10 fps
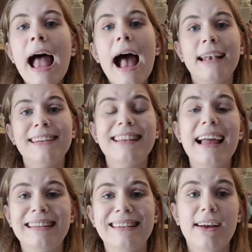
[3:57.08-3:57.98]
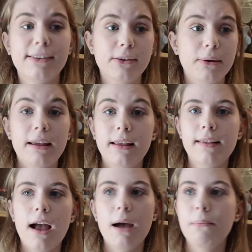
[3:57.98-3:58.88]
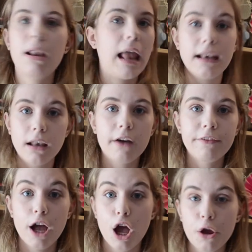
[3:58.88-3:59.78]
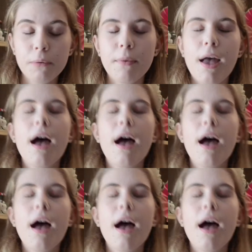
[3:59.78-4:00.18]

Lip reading: And his letters are to his like love at home,